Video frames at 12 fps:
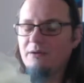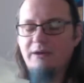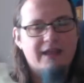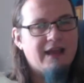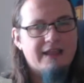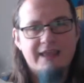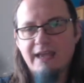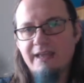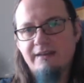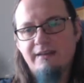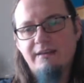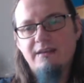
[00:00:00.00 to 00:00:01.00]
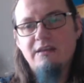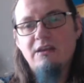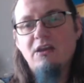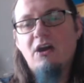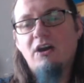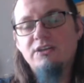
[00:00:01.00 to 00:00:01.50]
again,
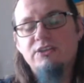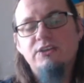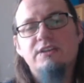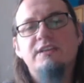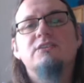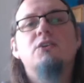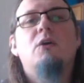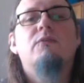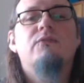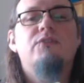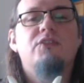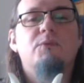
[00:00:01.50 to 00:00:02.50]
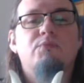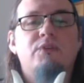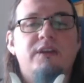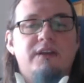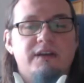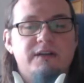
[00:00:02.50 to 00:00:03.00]
I took this off the
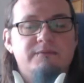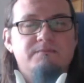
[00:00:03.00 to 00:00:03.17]
printer